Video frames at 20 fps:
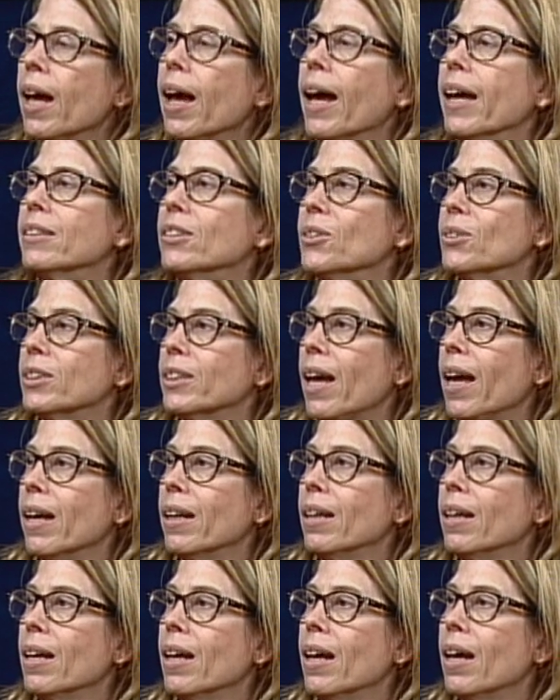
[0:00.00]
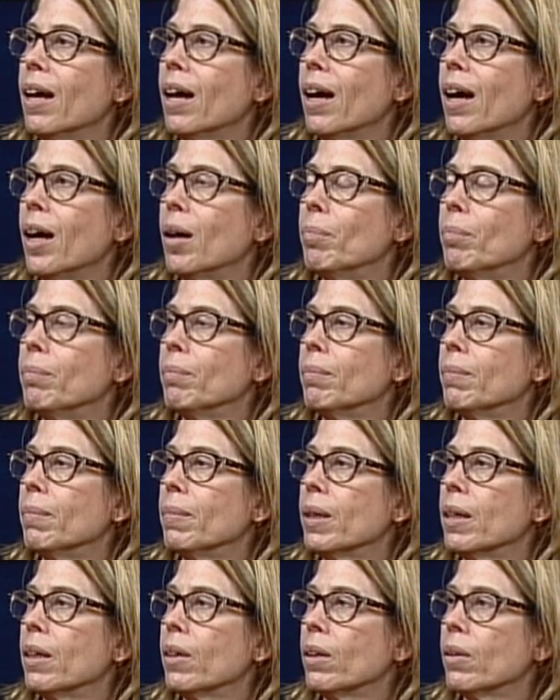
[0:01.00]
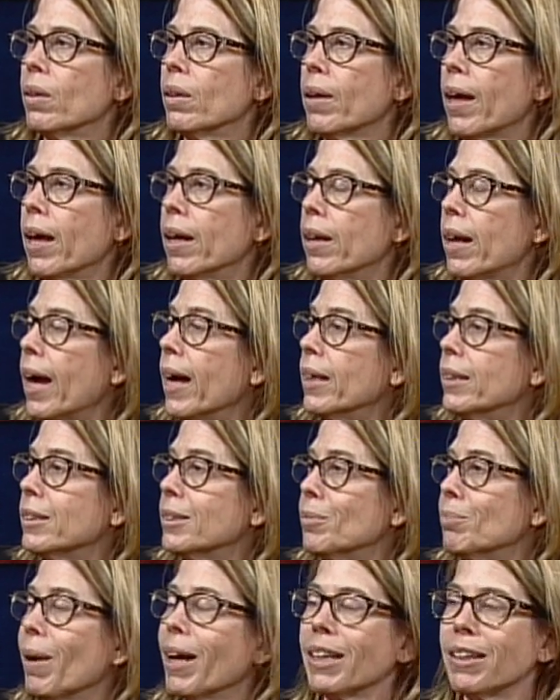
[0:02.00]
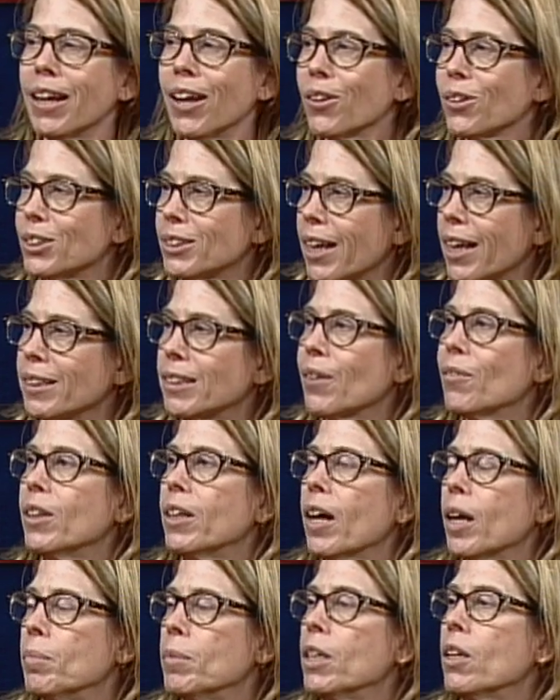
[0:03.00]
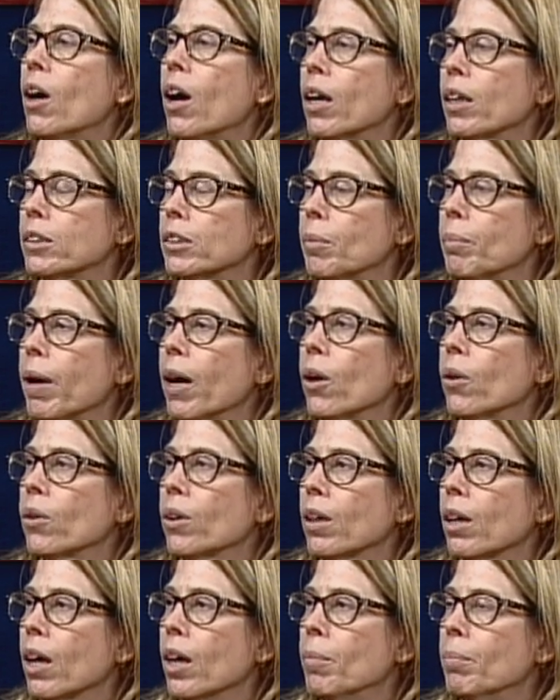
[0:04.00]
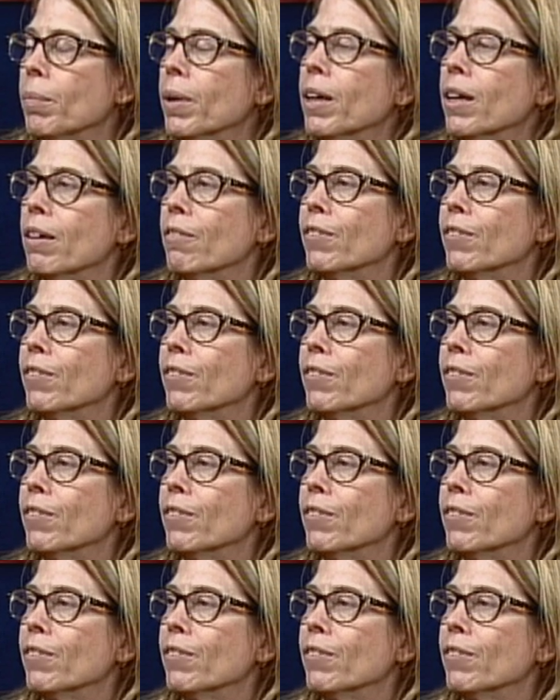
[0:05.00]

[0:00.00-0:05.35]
As you said, um, and as Mike Taylor says every time he talks about um,